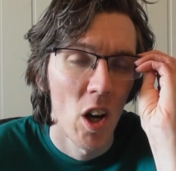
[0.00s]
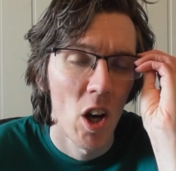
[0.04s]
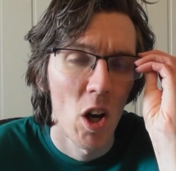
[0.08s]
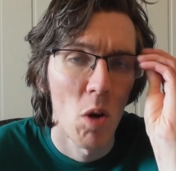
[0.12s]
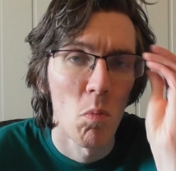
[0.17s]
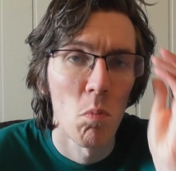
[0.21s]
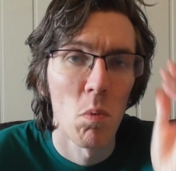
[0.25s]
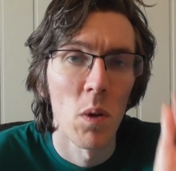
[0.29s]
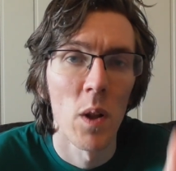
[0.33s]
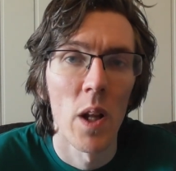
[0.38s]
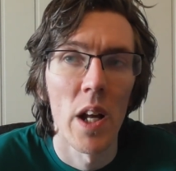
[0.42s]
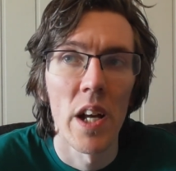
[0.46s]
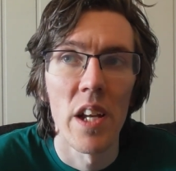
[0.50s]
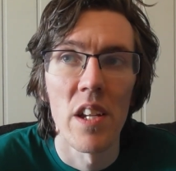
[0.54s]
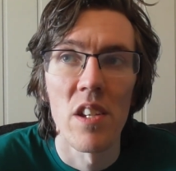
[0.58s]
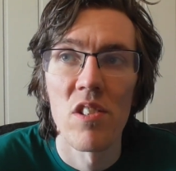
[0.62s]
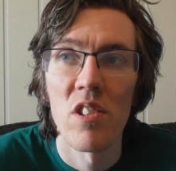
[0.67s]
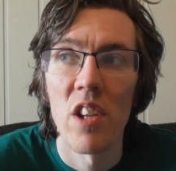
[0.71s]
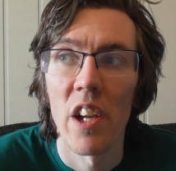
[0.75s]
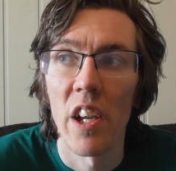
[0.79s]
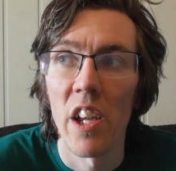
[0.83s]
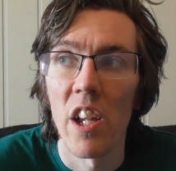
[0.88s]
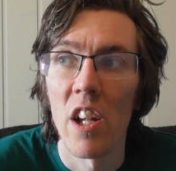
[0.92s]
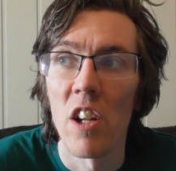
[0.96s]
a
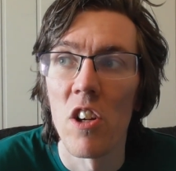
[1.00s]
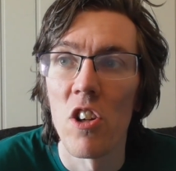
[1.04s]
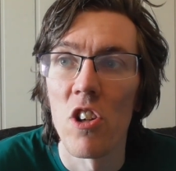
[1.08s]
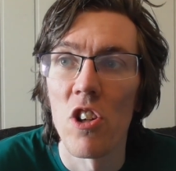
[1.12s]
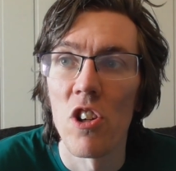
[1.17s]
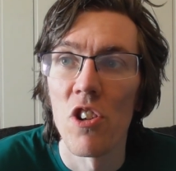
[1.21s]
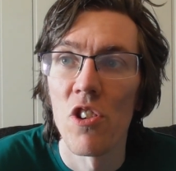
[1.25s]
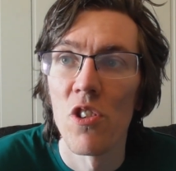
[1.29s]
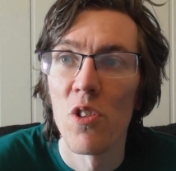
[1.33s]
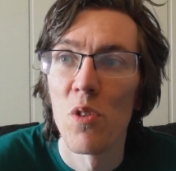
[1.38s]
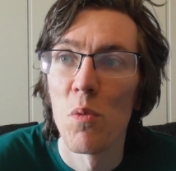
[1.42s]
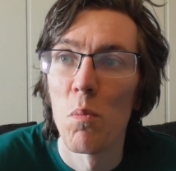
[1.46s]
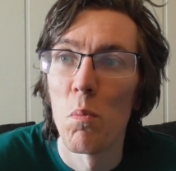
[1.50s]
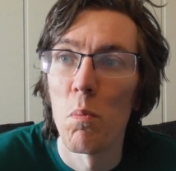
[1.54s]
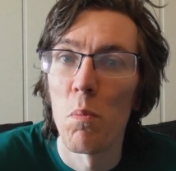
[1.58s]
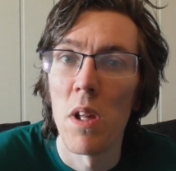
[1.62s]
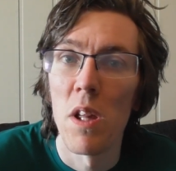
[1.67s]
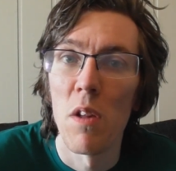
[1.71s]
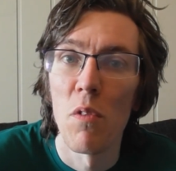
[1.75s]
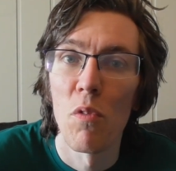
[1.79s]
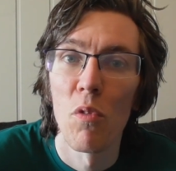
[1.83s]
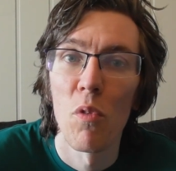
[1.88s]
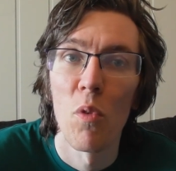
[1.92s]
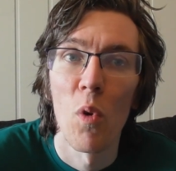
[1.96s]
place I can just
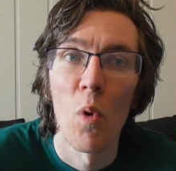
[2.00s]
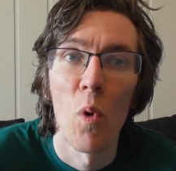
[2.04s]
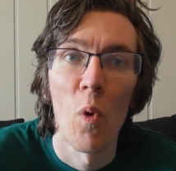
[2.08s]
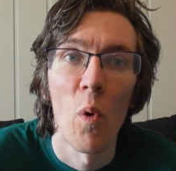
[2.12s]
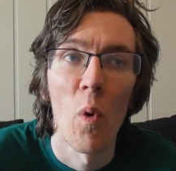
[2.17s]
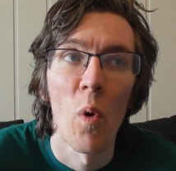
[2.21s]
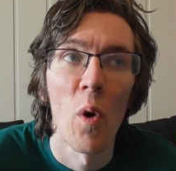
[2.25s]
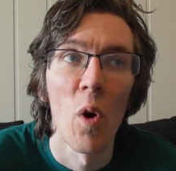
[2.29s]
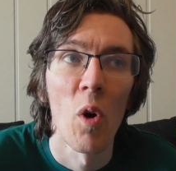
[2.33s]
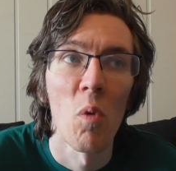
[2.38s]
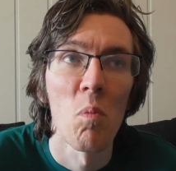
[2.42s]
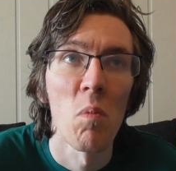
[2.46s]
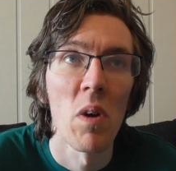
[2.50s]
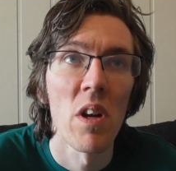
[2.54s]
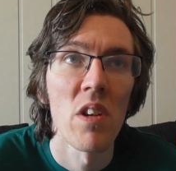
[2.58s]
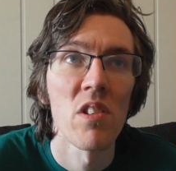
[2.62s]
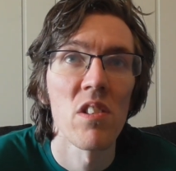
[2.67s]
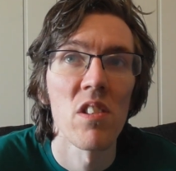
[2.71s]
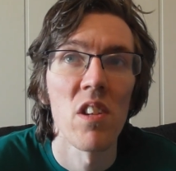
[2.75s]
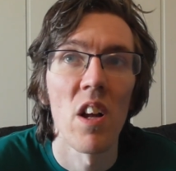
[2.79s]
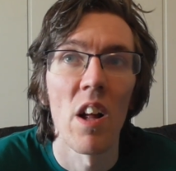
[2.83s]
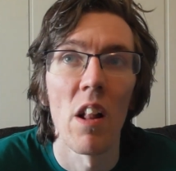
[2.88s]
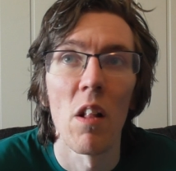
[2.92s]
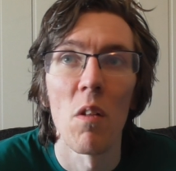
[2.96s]
be for
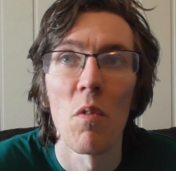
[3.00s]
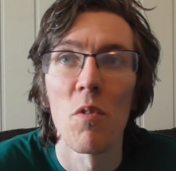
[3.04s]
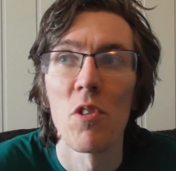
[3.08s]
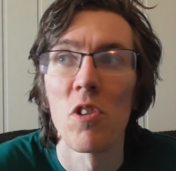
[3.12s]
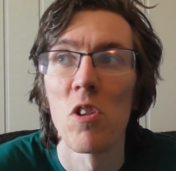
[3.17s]
myself.